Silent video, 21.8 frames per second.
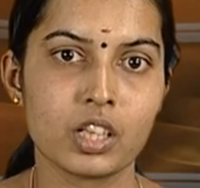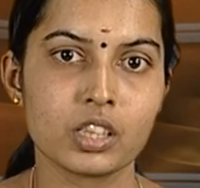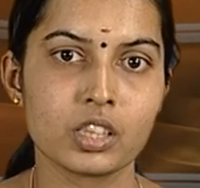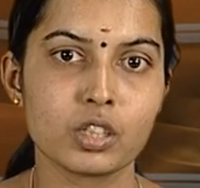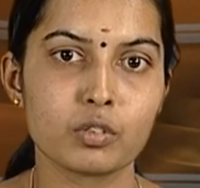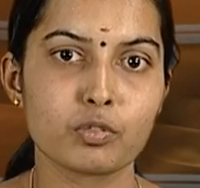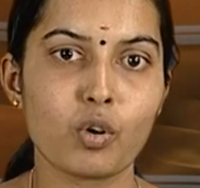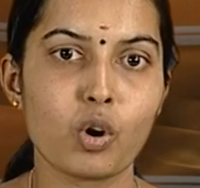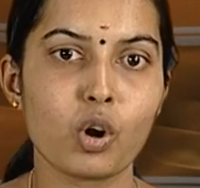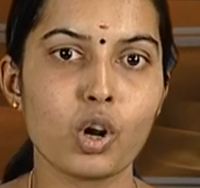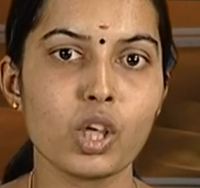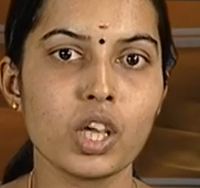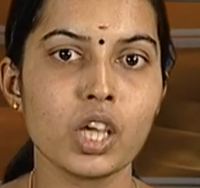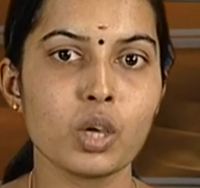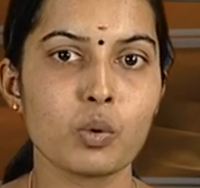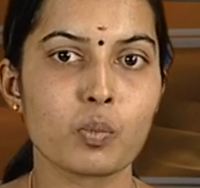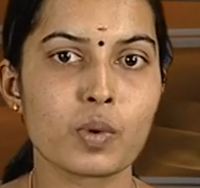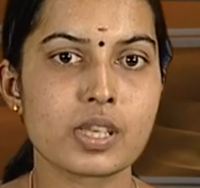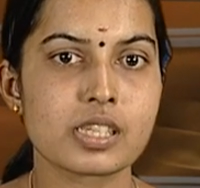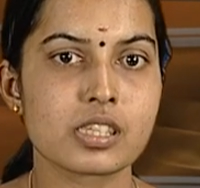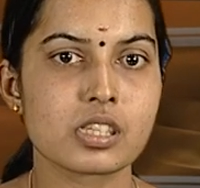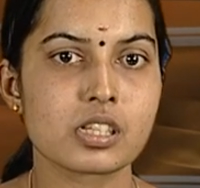The following
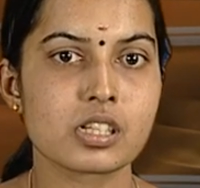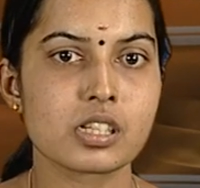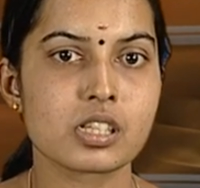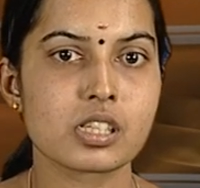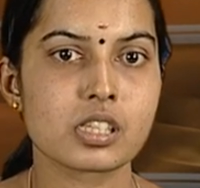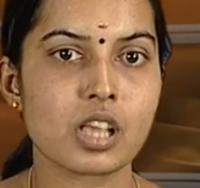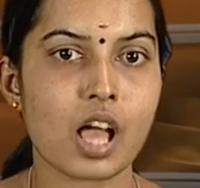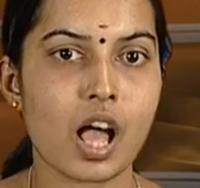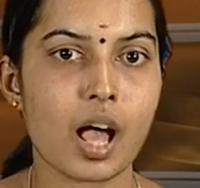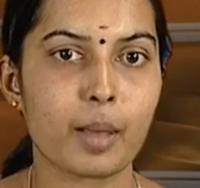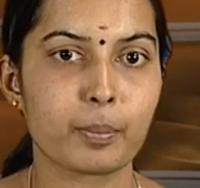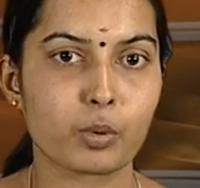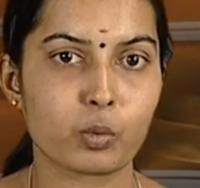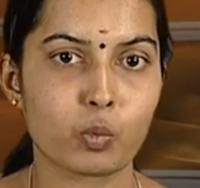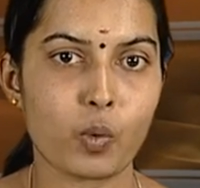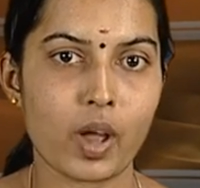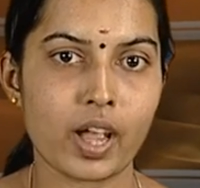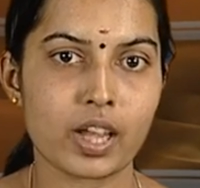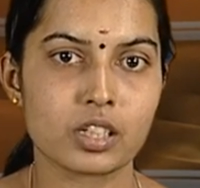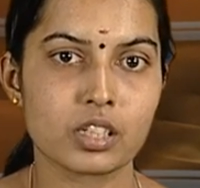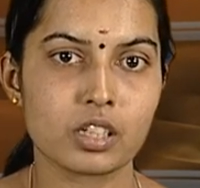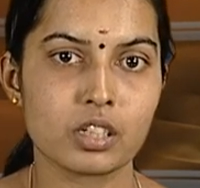questions are
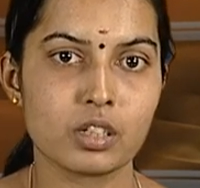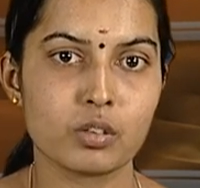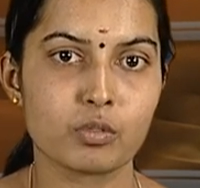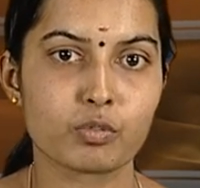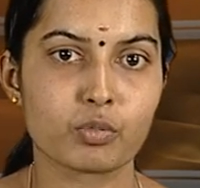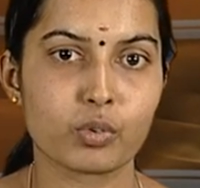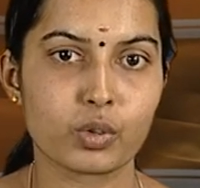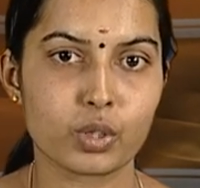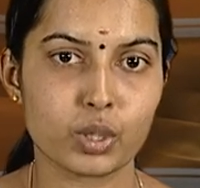provided for